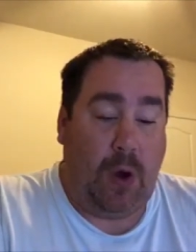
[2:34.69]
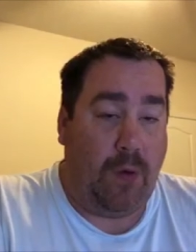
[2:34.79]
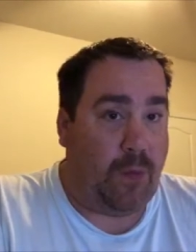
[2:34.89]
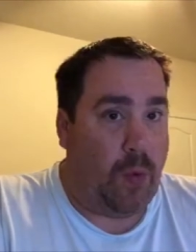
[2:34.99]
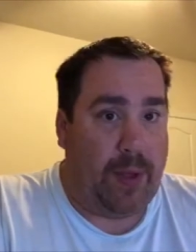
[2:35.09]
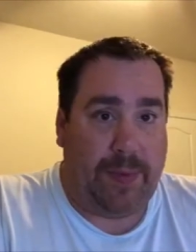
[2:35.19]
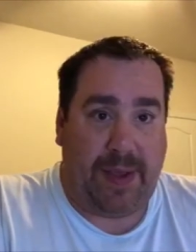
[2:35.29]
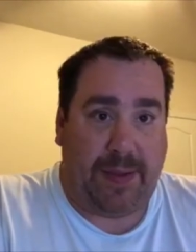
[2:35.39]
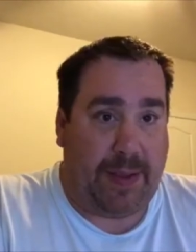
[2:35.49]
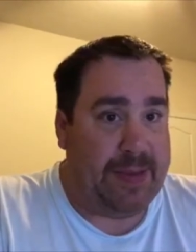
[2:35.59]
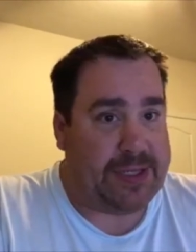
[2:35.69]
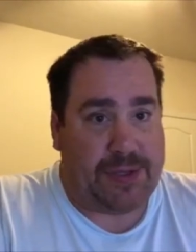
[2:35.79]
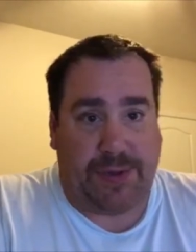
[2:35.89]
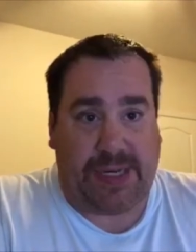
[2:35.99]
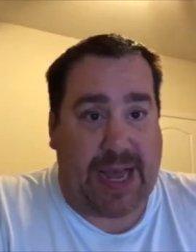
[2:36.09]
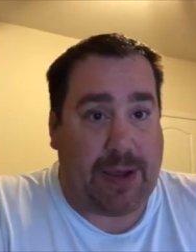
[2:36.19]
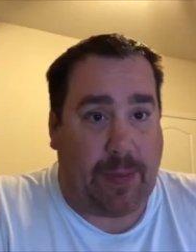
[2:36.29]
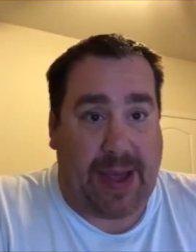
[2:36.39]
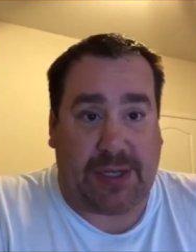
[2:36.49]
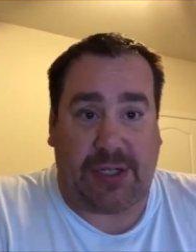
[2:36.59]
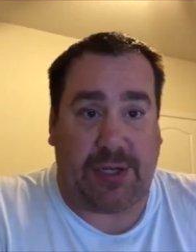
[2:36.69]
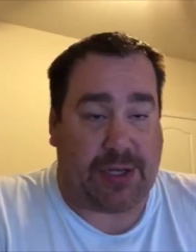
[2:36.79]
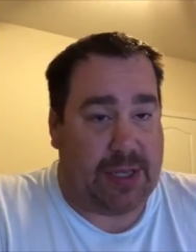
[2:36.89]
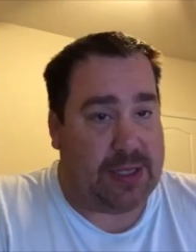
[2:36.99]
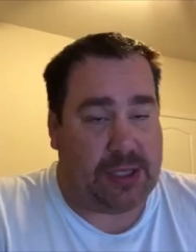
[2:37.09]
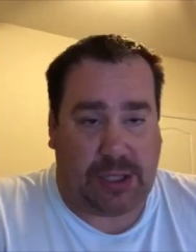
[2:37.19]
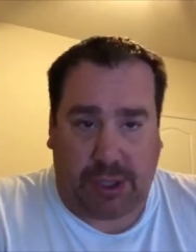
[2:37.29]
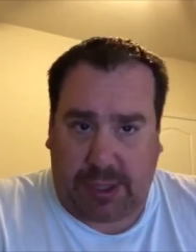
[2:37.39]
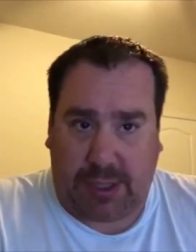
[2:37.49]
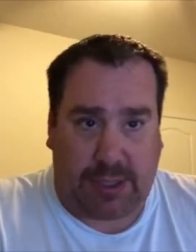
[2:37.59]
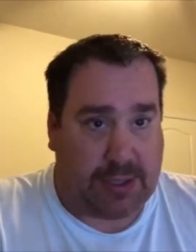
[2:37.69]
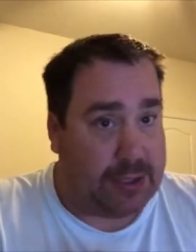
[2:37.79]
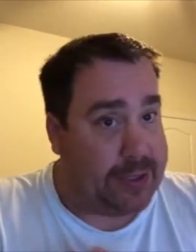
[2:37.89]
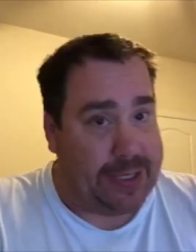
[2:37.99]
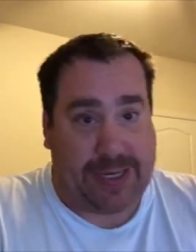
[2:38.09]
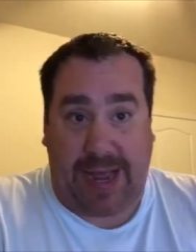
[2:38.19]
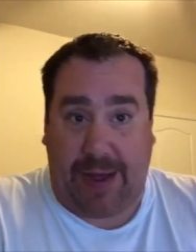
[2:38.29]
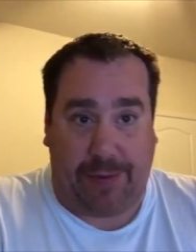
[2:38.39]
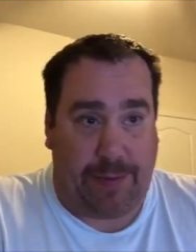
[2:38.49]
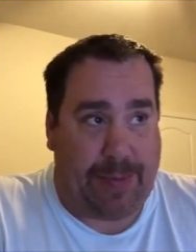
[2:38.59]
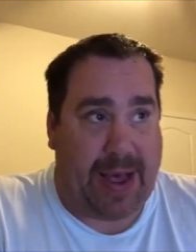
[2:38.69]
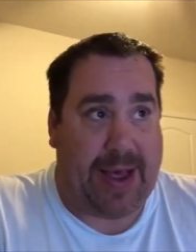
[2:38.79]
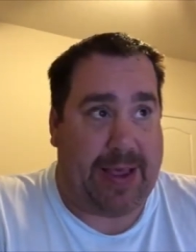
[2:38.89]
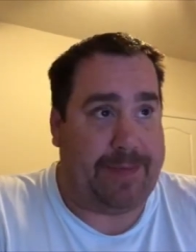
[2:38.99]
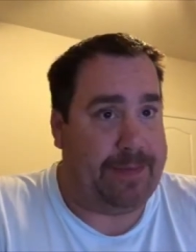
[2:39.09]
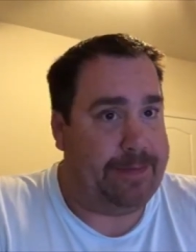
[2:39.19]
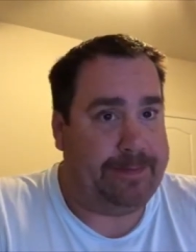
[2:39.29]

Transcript: Overwhelmingly, Mystery Tackle Box took it down by,